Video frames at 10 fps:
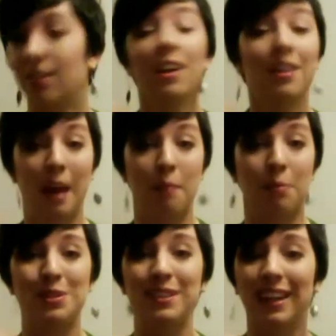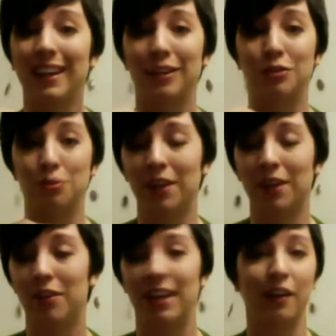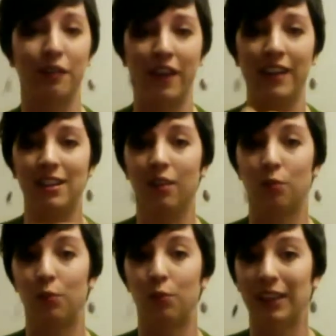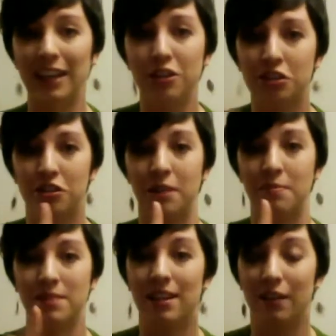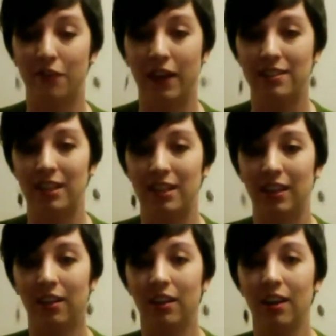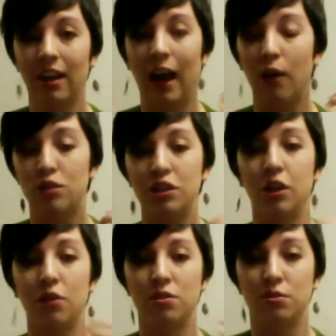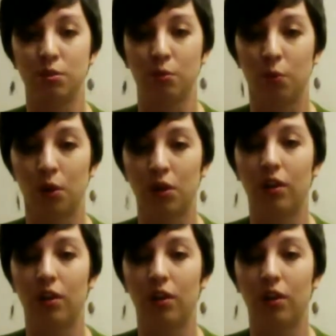that person getting triggered, it affecting relationships, it affecting how she goes through the world